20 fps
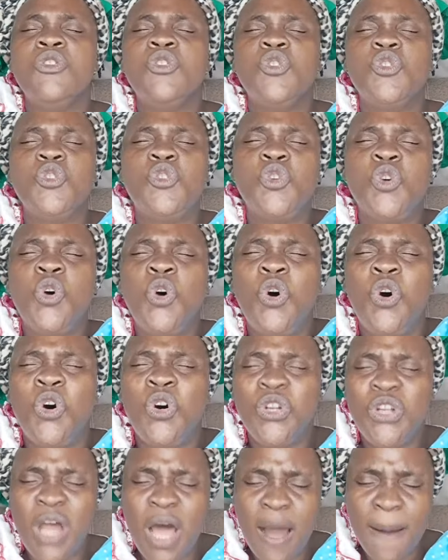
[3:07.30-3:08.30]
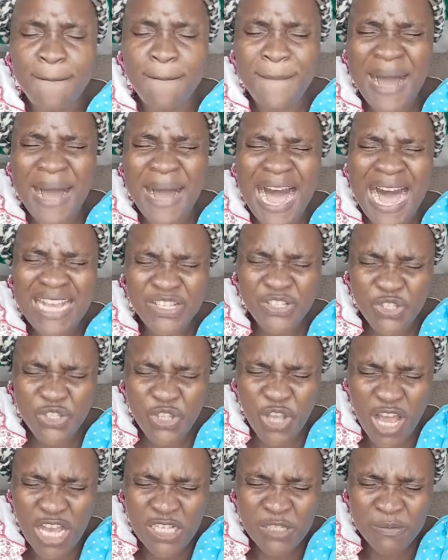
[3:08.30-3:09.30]
do not pass
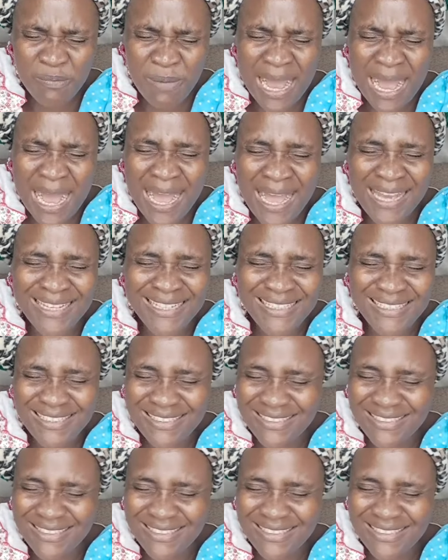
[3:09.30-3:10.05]
us by.